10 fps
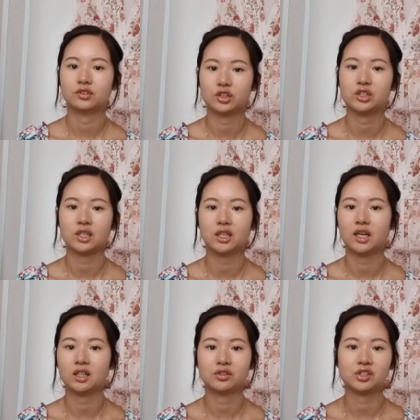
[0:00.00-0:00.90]
first aid
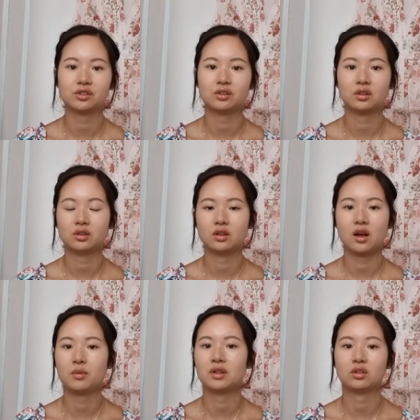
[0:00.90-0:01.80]
kit because
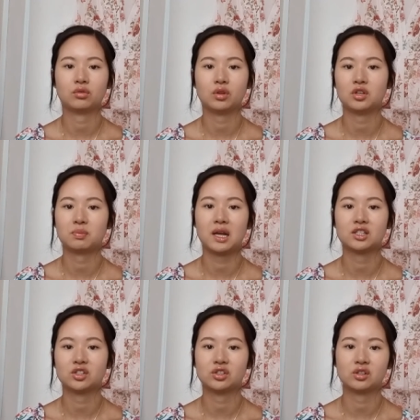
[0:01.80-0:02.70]
I went through those
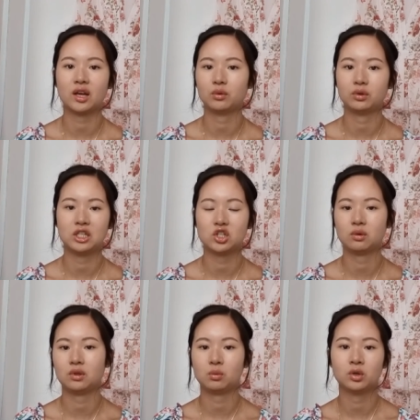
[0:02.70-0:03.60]
plasters like literally
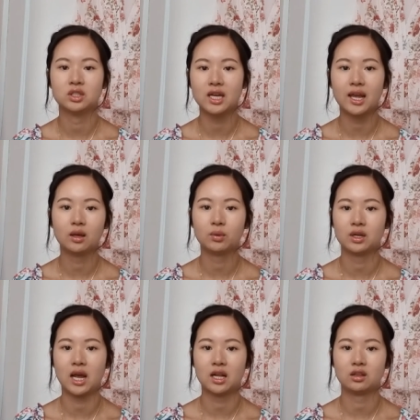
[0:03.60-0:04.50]
within one day when
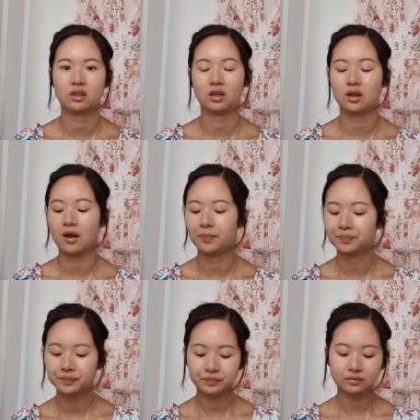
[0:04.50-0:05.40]
I had the um,
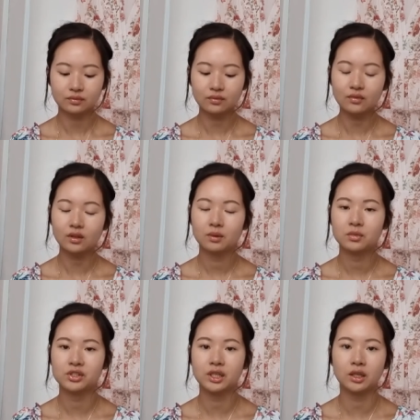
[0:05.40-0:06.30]

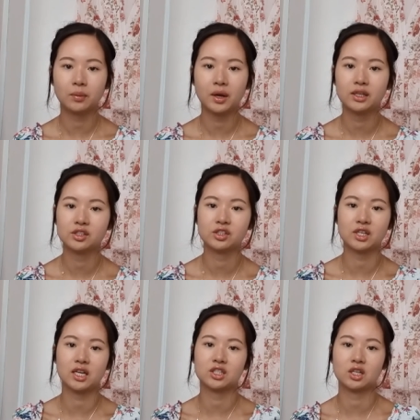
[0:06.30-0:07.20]
mosquito bites because
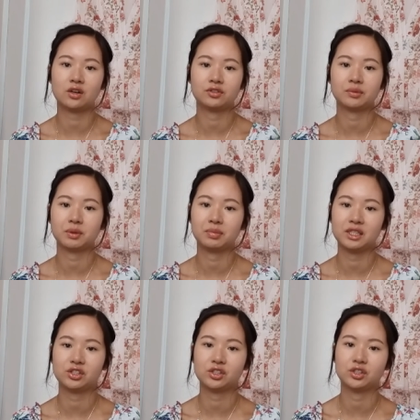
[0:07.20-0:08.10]
I had to cover up the
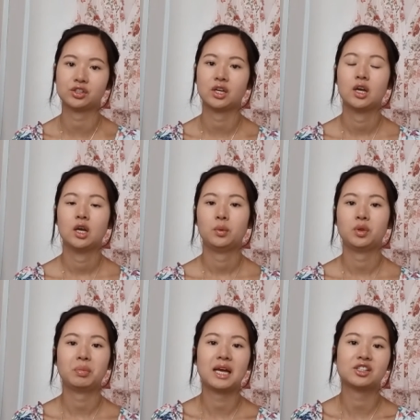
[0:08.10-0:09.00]
blisters with
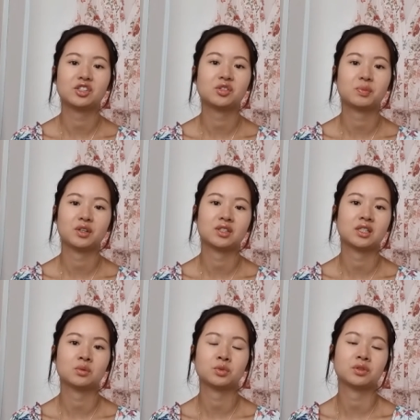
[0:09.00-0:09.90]
the plasters because I
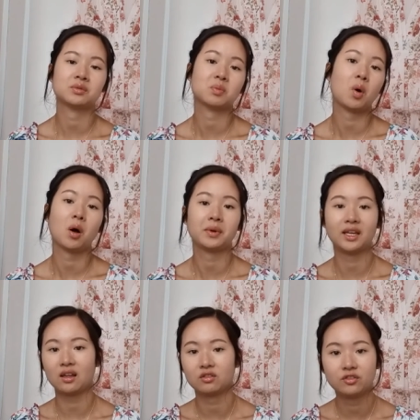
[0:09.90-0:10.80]
didn't want them to pop and
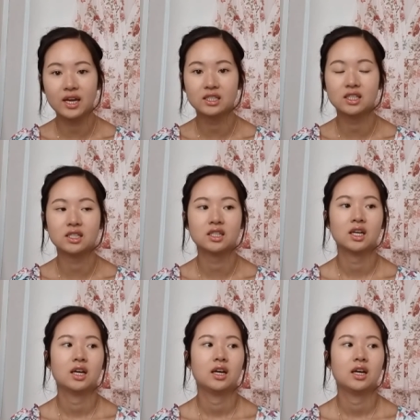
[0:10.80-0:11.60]
get infected